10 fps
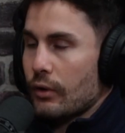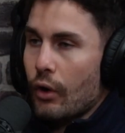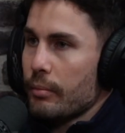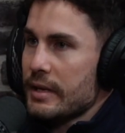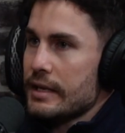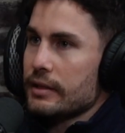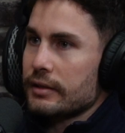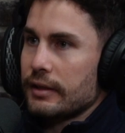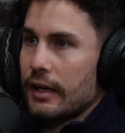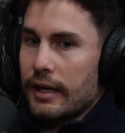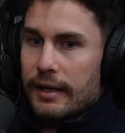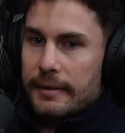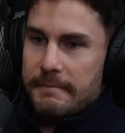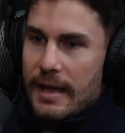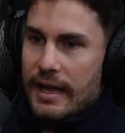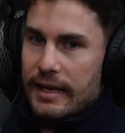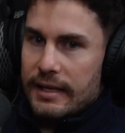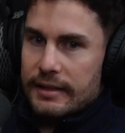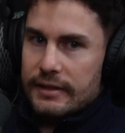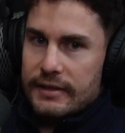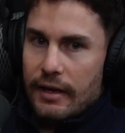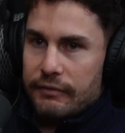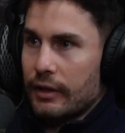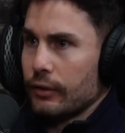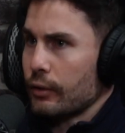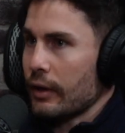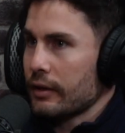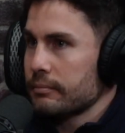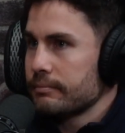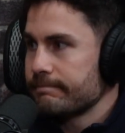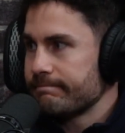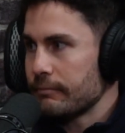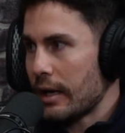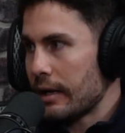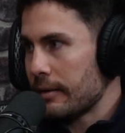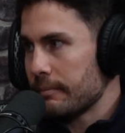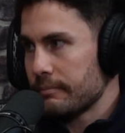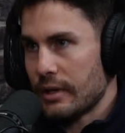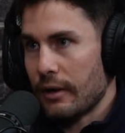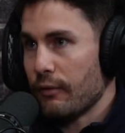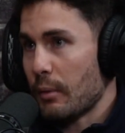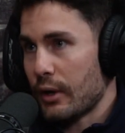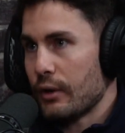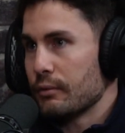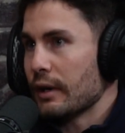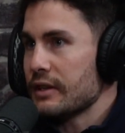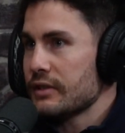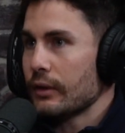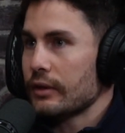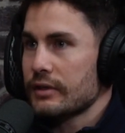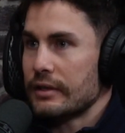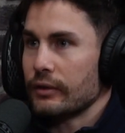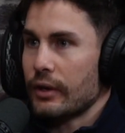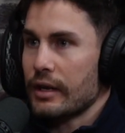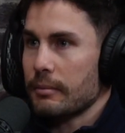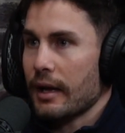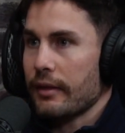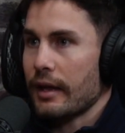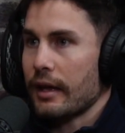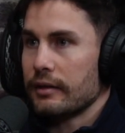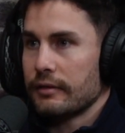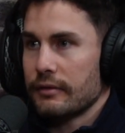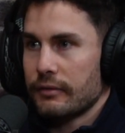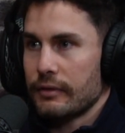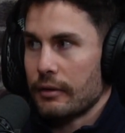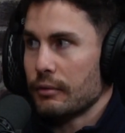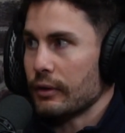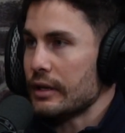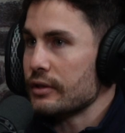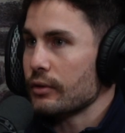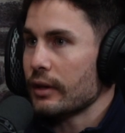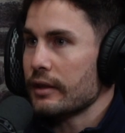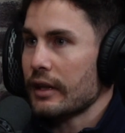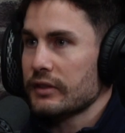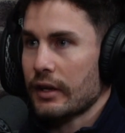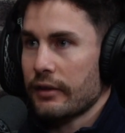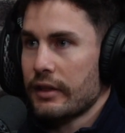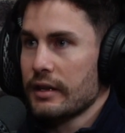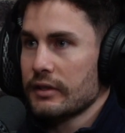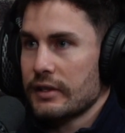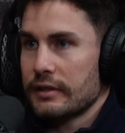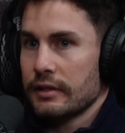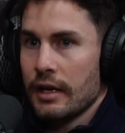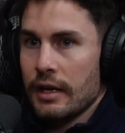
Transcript: hobby, and I've done a lot of of my own research in learning about that, and really enjoyed that side of things. And